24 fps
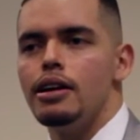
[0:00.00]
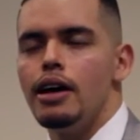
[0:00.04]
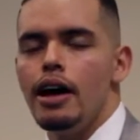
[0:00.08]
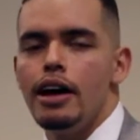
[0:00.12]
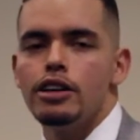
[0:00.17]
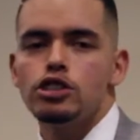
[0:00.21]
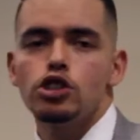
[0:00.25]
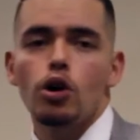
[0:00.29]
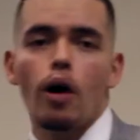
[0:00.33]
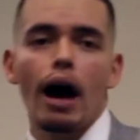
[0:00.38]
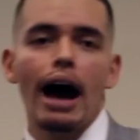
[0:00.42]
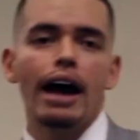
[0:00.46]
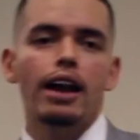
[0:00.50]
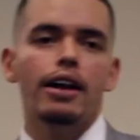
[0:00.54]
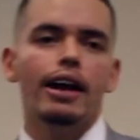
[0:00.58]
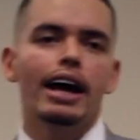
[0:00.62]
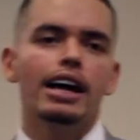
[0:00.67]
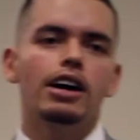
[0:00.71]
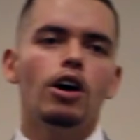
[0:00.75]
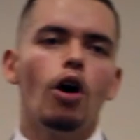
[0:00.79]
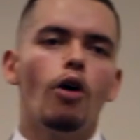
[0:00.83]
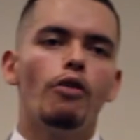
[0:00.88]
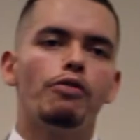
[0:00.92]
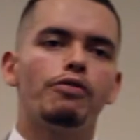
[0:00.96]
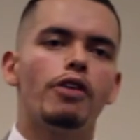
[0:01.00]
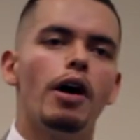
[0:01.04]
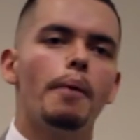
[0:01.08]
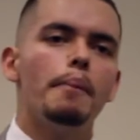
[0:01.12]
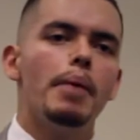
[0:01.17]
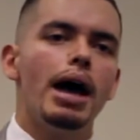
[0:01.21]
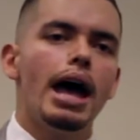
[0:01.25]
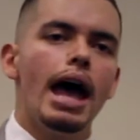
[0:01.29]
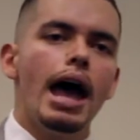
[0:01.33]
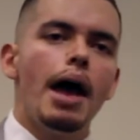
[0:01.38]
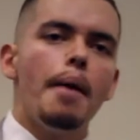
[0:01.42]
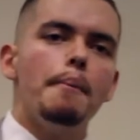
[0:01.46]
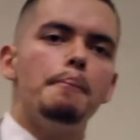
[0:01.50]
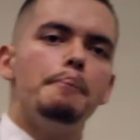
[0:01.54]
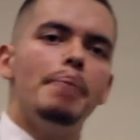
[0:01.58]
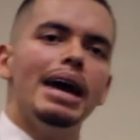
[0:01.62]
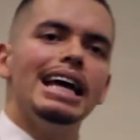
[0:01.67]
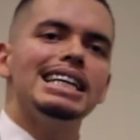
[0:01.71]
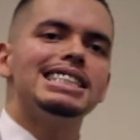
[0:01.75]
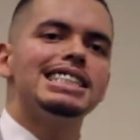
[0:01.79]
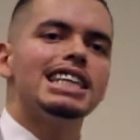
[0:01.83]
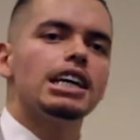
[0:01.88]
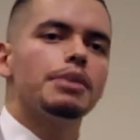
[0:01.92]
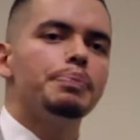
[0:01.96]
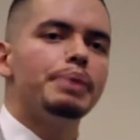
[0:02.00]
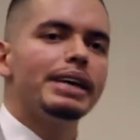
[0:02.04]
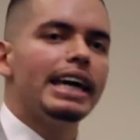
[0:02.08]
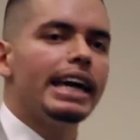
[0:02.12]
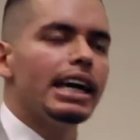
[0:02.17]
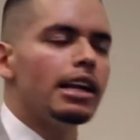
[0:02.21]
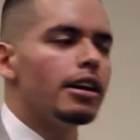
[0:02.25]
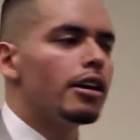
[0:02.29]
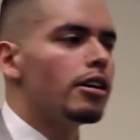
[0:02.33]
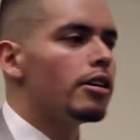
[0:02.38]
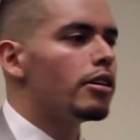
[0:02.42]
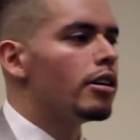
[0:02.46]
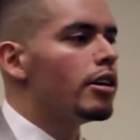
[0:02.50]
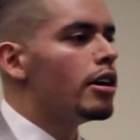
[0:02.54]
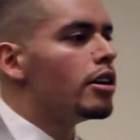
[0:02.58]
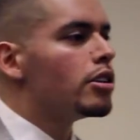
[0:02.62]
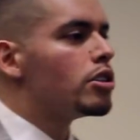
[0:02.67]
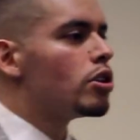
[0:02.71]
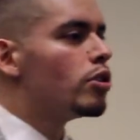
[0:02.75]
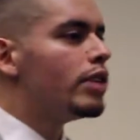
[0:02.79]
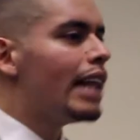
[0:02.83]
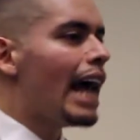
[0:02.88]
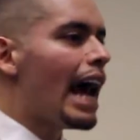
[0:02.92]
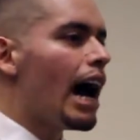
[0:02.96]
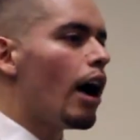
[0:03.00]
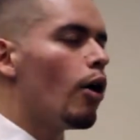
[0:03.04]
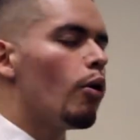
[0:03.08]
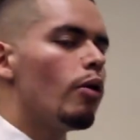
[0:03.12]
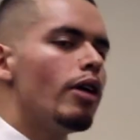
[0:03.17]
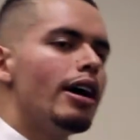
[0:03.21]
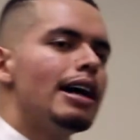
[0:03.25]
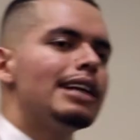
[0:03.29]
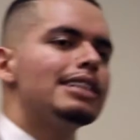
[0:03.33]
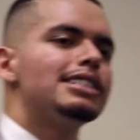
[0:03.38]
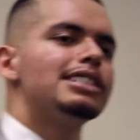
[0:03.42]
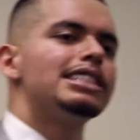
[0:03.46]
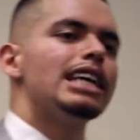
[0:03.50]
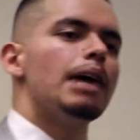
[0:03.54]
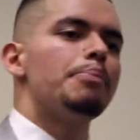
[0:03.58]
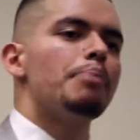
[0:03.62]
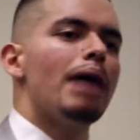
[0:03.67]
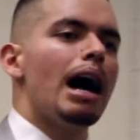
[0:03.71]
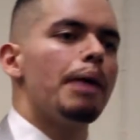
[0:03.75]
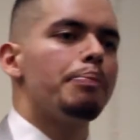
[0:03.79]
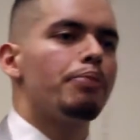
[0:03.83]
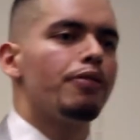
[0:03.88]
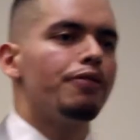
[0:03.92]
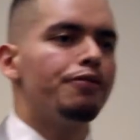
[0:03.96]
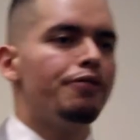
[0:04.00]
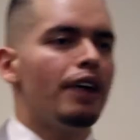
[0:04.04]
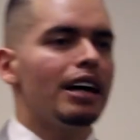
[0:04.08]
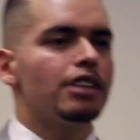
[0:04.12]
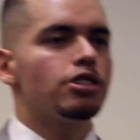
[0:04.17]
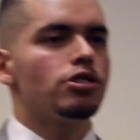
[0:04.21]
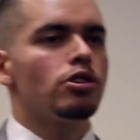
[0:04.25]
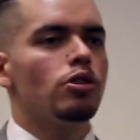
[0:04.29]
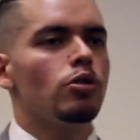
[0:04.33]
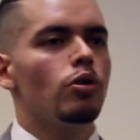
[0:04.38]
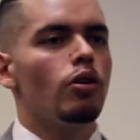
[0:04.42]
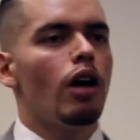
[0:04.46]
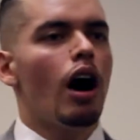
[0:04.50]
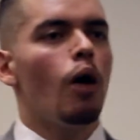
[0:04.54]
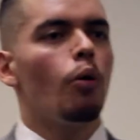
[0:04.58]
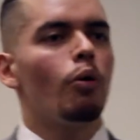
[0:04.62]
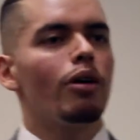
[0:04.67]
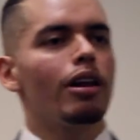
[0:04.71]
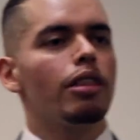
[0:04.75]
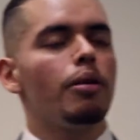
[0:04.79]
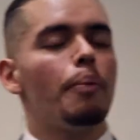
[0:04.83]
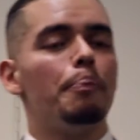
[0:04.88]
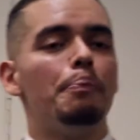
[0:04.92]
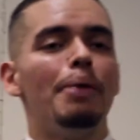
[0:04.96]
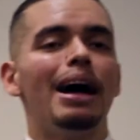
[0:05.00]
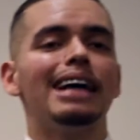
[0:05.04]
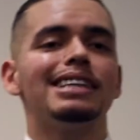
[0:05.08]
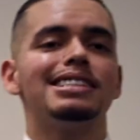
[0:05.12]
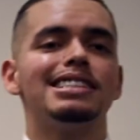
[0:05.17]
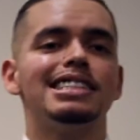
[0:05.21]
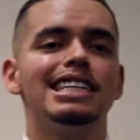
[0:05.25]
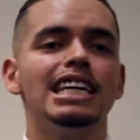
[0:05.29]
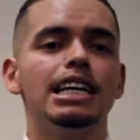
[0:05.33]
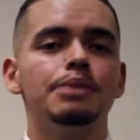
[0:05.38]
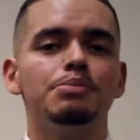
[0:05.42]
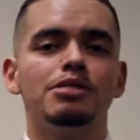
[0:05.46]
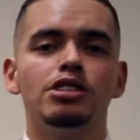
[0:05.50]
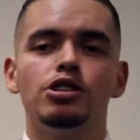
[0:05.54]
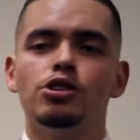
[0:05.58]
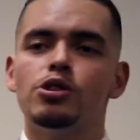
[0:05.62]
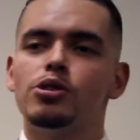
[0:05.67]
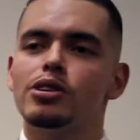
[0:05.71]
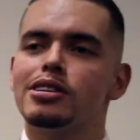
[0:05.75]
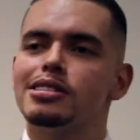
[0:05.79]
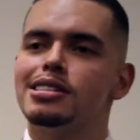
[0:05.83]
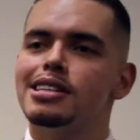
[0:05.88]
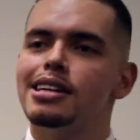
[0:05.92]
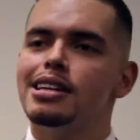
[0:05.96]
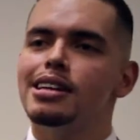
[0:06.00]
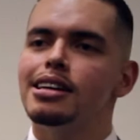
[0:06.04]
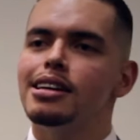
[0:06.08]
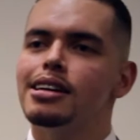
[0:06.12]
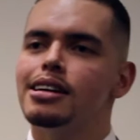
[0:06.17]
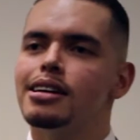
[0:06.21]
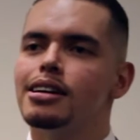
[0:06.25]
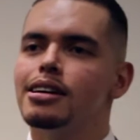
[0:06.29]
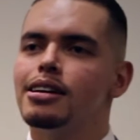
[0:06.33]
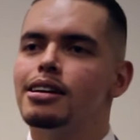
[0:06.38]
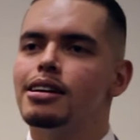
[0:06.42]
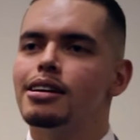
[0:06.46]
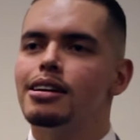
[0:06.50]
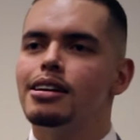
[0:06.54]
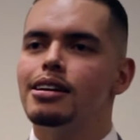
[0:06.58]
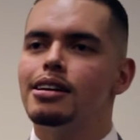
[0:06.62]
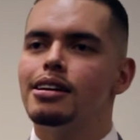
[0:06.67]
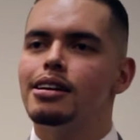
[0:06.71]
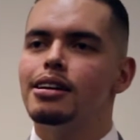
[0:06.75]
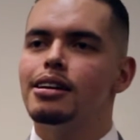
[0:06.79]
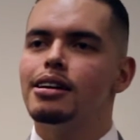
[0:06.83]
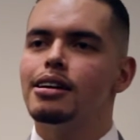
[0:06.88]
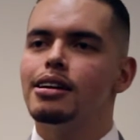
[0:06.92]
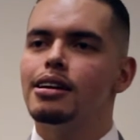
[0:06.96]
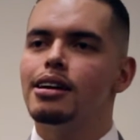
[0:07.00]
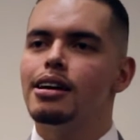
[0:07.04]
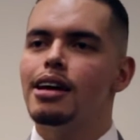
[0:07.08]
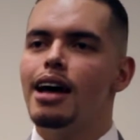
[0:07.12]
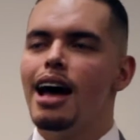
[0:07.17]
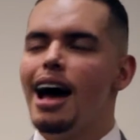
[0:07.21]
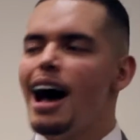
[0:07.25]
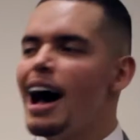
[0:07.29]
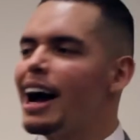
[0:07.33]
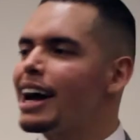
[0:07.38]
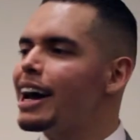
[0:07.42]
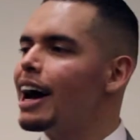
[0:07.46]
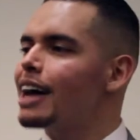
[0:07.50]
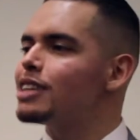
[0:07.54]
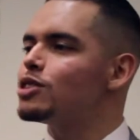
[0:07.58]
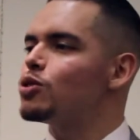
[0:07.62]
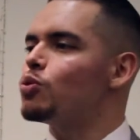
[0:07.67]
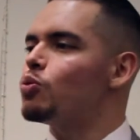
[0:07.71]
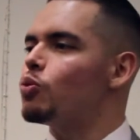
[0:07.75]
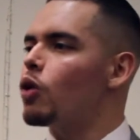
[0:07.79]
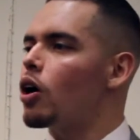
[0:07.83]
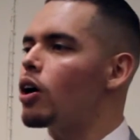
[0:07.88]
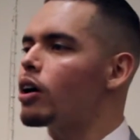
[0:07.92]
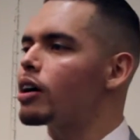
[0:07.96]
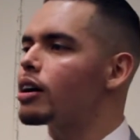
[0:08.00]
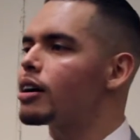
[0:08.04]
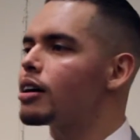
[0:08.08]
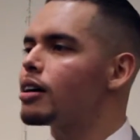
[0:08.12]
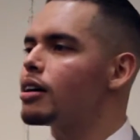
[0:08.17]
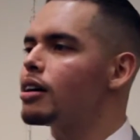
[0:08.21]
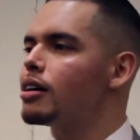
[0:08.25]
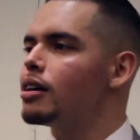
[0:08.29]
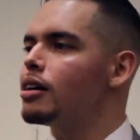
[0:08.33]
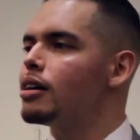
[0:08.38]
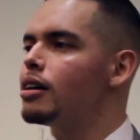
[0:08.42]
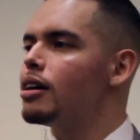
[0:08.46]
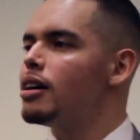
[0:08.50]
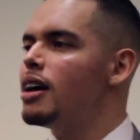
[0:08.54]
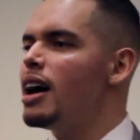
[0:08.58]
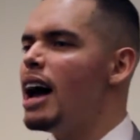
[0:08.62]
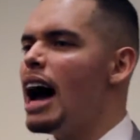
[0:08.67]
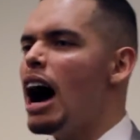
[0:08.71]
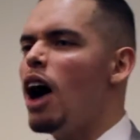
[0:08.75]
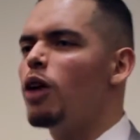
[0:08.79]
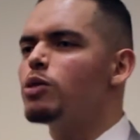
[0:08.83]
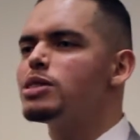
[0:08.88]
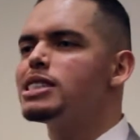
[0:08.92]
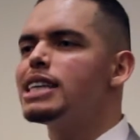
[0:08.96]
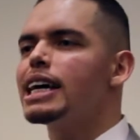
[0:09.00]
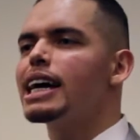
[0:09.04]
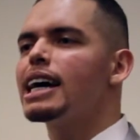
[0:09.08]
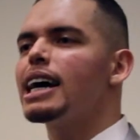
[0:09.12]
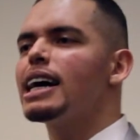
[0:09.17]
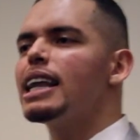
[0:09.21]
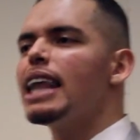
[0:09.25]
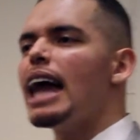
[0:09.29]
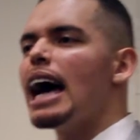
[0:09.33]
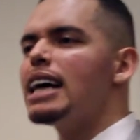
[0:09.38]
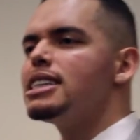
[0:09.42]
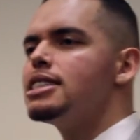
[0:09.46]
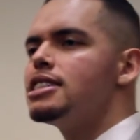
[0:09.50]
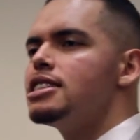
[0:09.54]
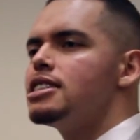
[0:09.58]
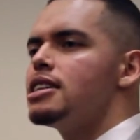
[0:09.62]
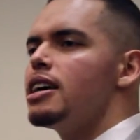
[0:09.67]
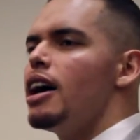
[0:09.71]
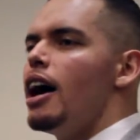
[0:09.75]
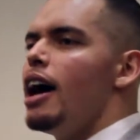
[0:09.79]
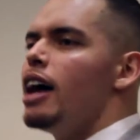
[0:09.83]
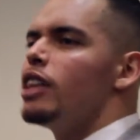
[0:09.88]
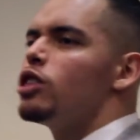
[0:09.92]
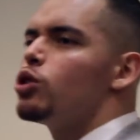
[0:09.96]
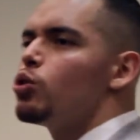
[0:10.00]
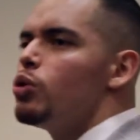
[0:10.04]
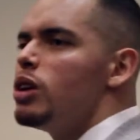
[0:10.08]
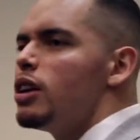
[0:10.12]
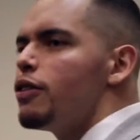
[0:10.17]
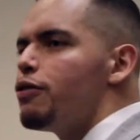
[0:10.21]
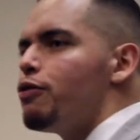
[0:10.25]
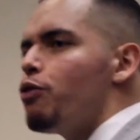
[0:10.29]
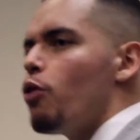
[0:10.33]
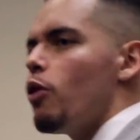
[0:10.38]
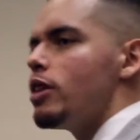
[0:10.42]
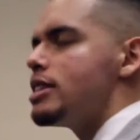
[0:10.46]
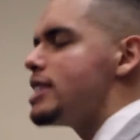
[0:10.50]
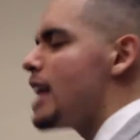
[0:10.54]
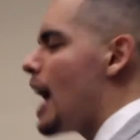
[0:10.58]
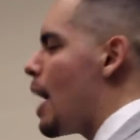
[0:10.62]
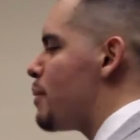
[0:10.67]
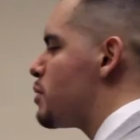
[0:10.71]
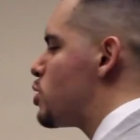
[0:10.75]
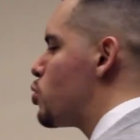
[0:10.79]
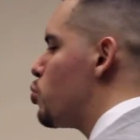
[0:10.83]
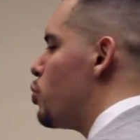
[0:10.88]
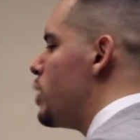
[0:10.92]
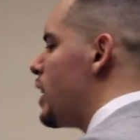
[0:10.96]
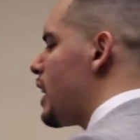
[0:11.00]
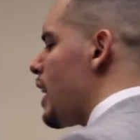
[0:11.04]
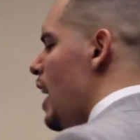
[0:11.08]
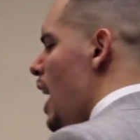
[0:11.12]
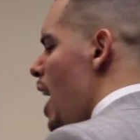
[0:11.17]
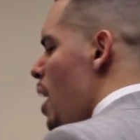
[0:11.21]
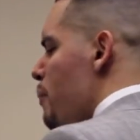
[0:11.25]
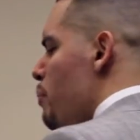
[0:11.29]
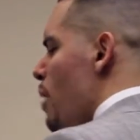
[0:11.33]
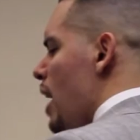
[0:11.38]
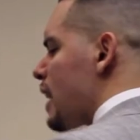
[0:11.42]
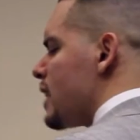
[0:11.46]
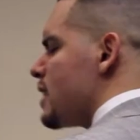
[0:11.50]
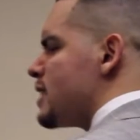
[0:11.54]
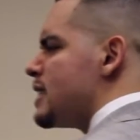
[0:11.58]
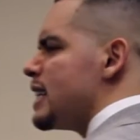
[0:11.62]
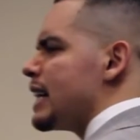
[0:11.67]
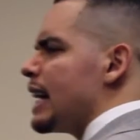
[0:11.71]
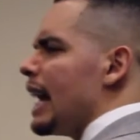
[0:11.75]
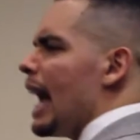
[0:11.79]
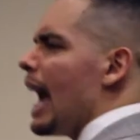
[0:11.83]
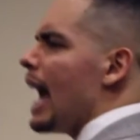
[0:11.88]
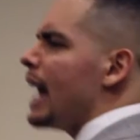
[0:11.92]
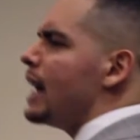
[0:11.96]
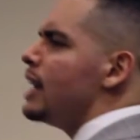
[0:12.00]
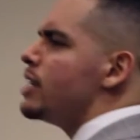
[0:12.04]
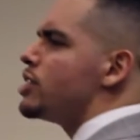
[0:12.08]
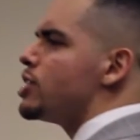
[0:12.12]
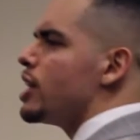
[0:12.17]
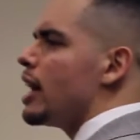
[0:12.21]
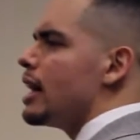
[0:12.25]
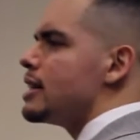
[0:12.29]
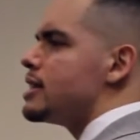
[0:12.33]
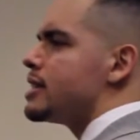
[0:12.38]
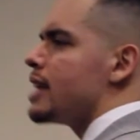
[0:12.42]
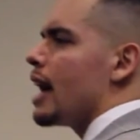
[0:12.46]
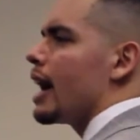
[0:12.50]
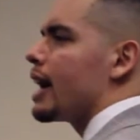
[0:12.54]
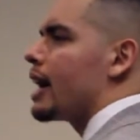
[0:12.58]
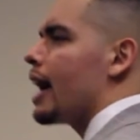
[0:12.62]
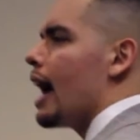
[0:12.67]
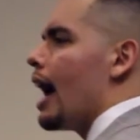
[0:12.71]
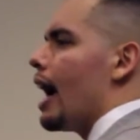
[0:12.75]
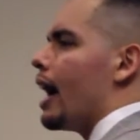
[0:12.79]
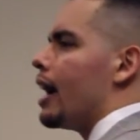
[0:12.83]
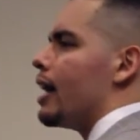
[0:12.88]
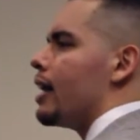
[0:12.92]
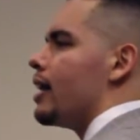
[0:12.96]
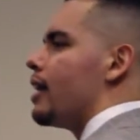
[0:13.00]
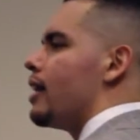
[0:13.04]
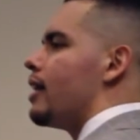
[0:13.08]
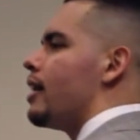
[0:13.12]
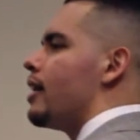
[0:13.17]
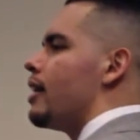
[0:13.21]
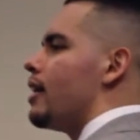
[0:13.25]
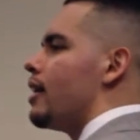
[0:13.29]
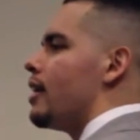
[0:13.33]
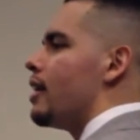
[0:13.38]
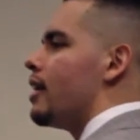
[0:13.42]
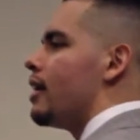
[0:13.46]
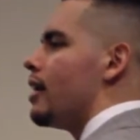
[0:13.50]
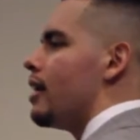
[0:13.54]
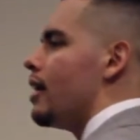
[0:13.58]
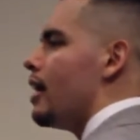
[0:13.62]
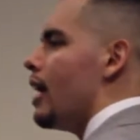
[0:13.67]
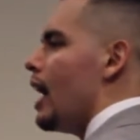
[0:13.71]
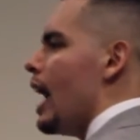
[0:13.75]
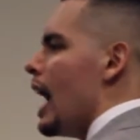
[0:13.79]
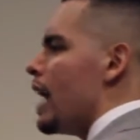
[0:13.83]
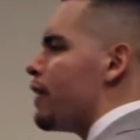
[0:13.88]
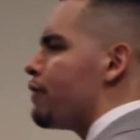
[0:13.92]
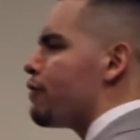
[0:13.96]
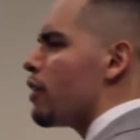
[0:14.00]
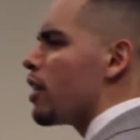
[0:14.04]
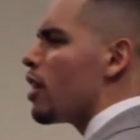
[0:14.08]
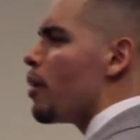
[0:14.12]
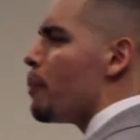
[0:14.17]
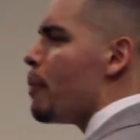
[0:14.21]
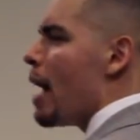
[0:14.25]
So how did I go from basic beginner to now semi-professional on one of the best teams in New York City? I got to work. I was taking classes 3 to 4 times a week, practicing any chance I got. In front of the